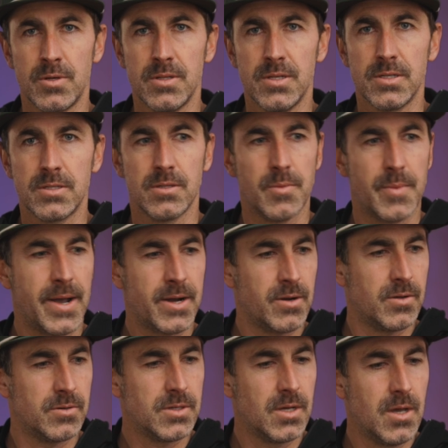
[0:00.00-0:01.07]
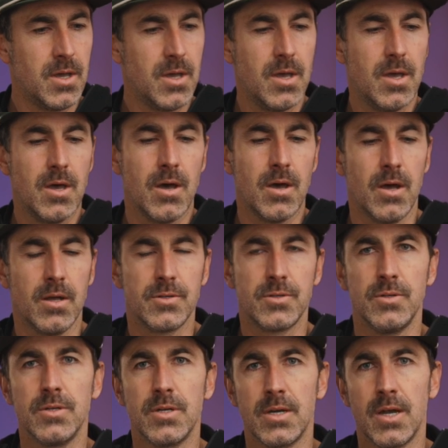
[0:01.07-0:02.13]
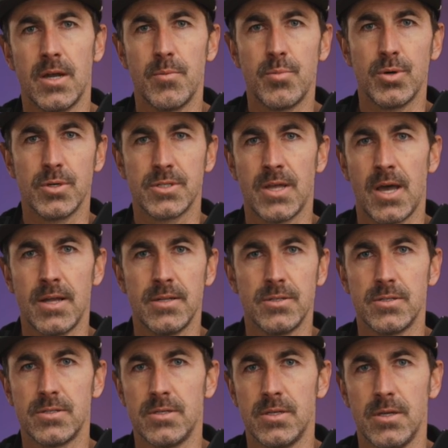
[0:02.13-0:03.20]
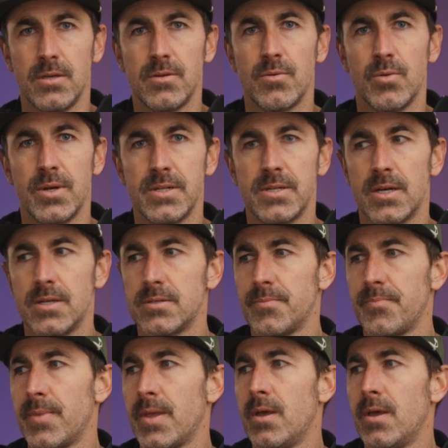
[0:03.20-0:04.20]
to this in the background. So you can kind of push that and just see what it does.